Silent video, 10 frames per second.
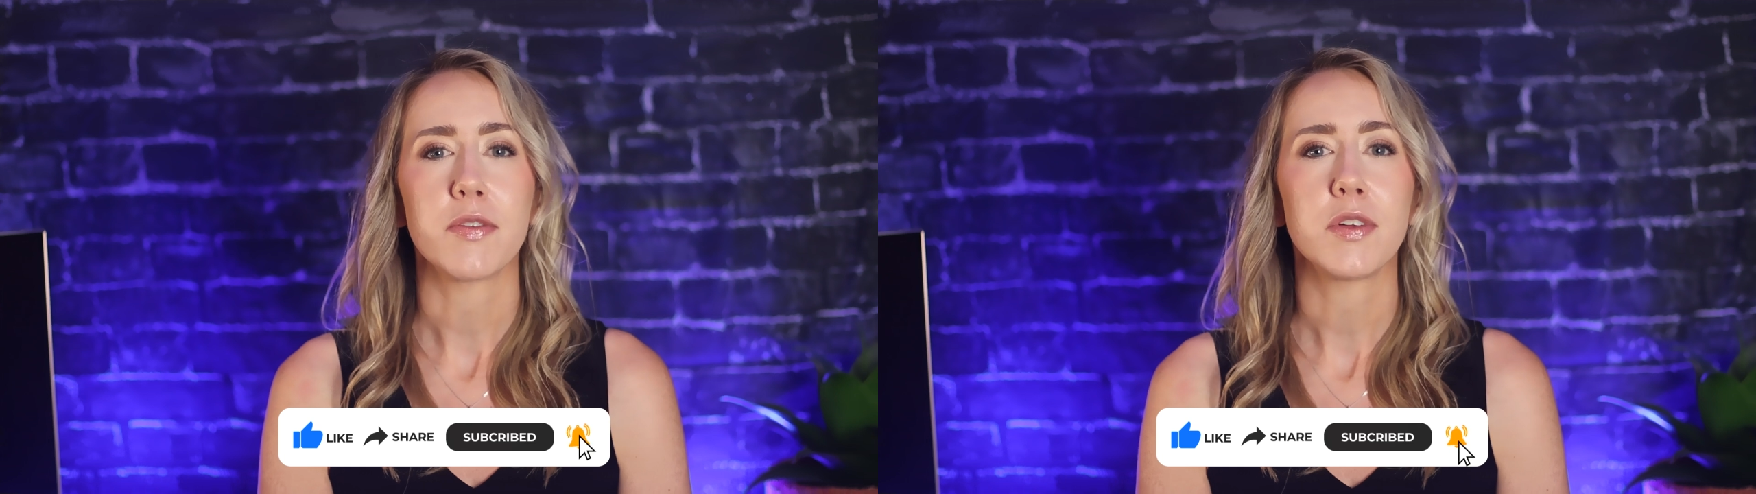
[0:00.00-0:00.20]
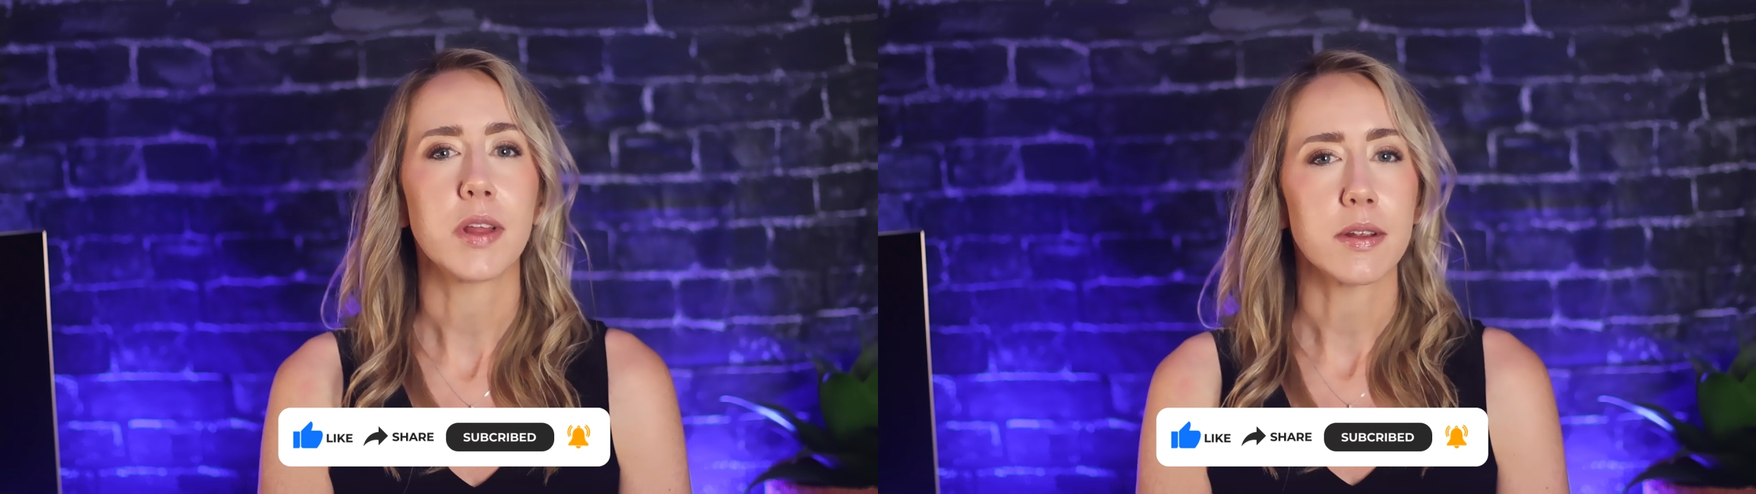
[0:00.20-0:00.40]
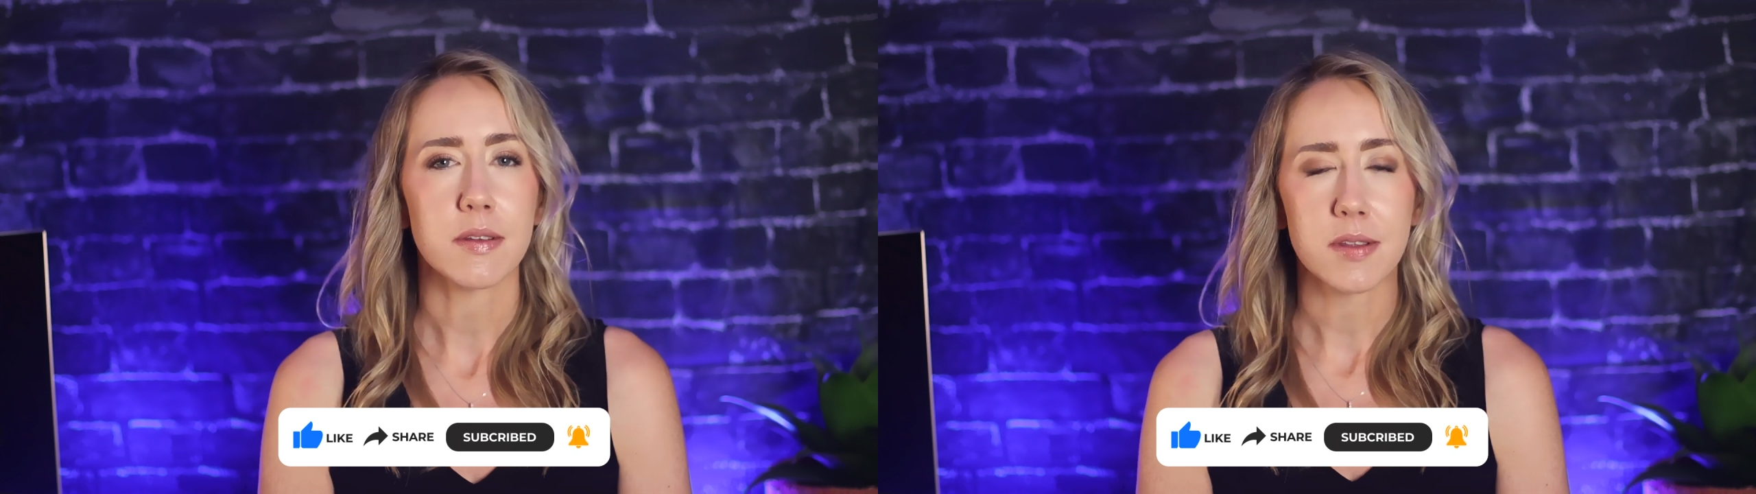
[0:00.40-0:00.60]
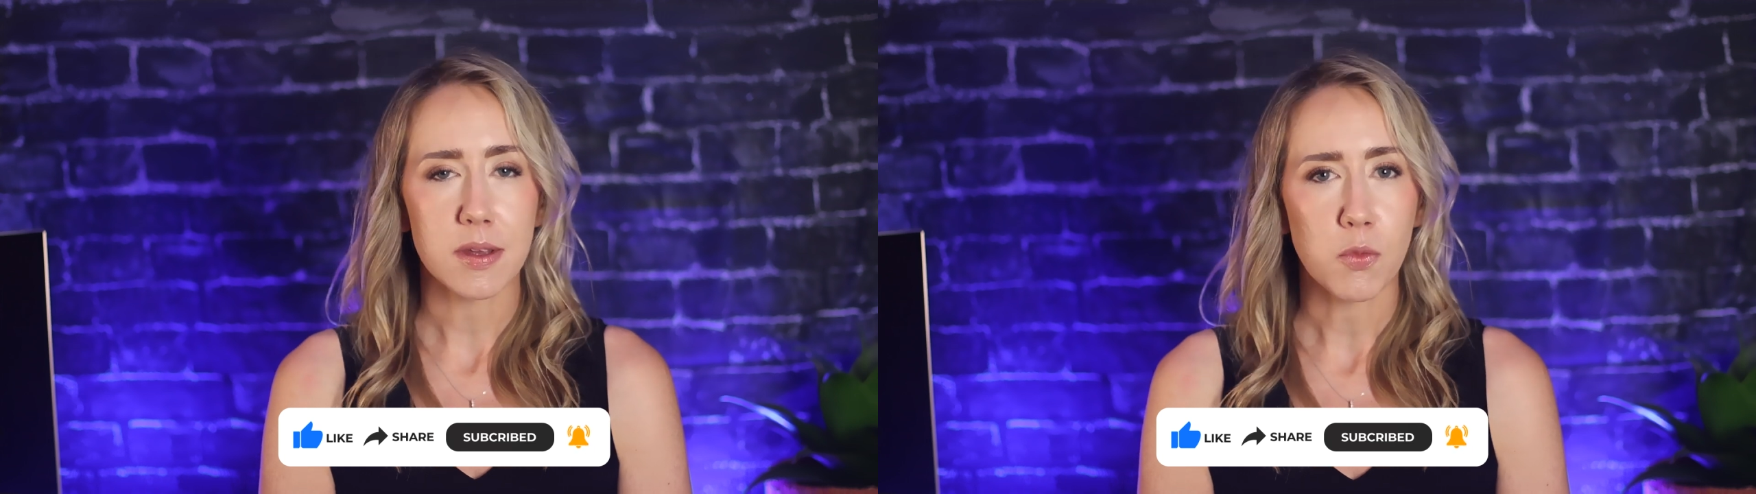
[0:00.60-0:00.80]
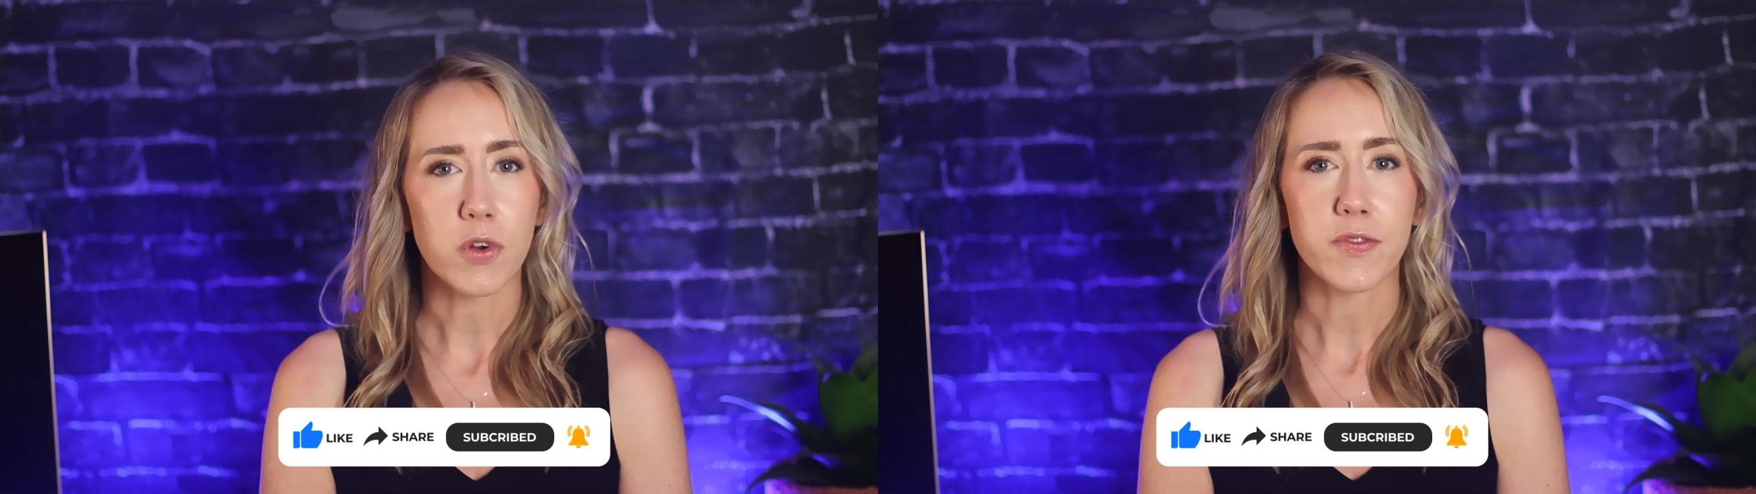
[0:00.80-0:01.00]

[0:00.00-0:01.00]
if you'd like to see more